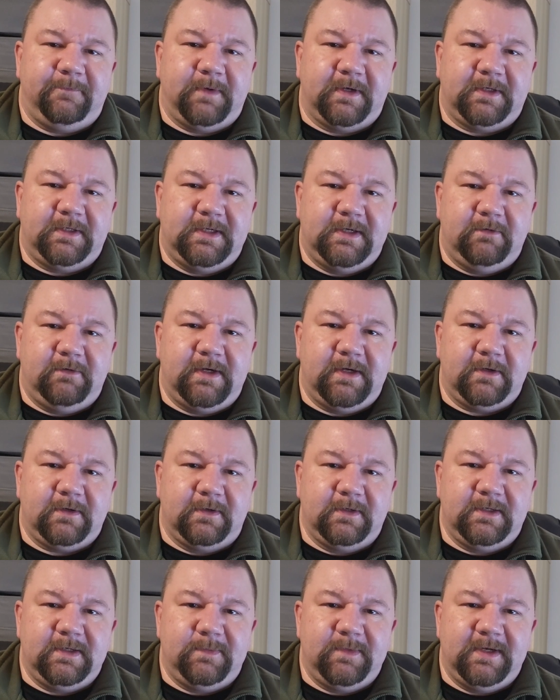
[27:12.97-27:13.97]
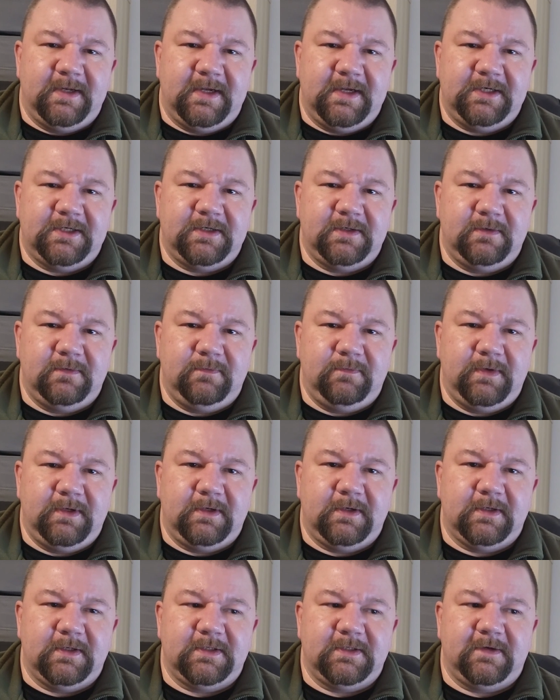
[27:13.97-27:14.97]
bacteria contamination
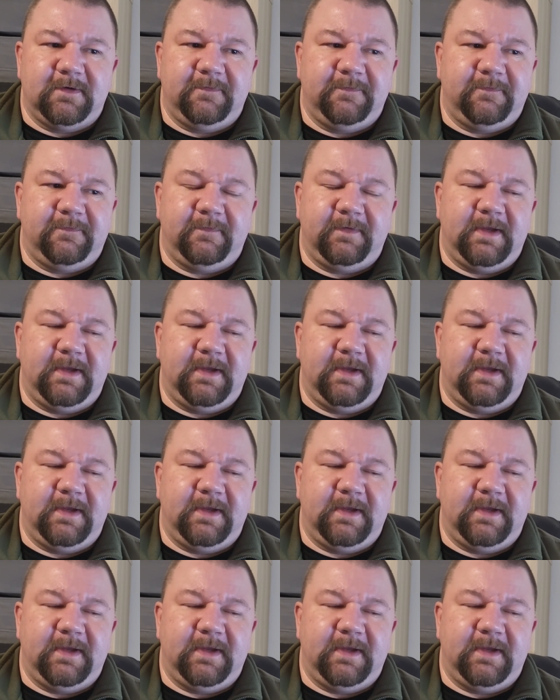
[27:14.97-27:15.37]
because of,